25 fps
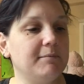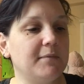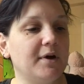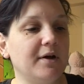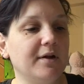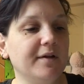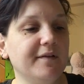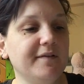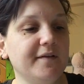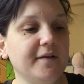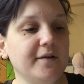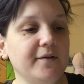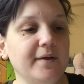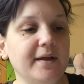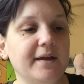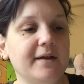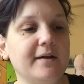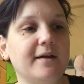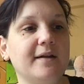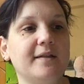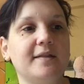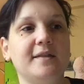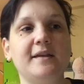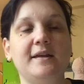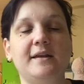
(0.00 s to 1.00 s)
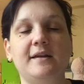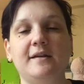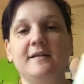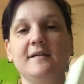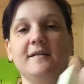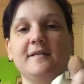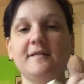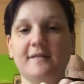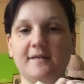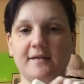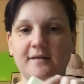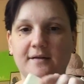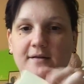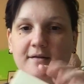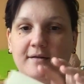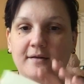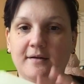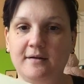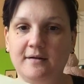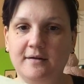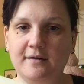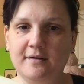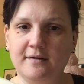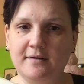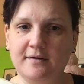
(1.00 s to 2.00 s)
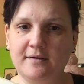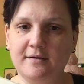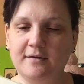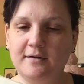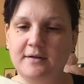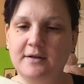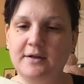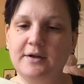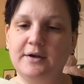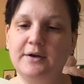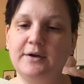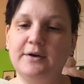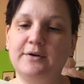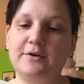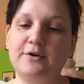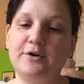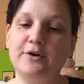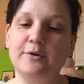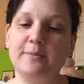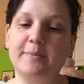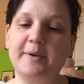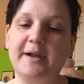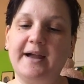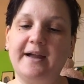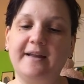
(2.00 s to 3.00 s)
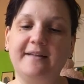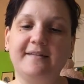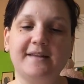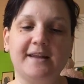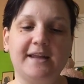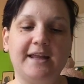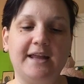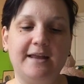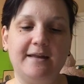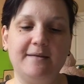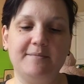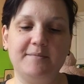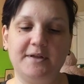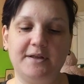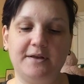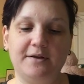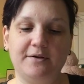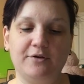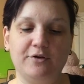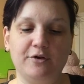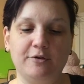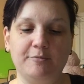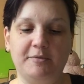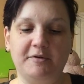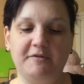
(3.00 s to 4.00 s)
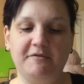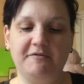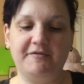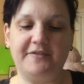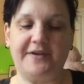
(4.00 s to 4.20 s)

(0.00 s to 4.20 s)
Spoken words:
Also, I got these notepads. It came in a group of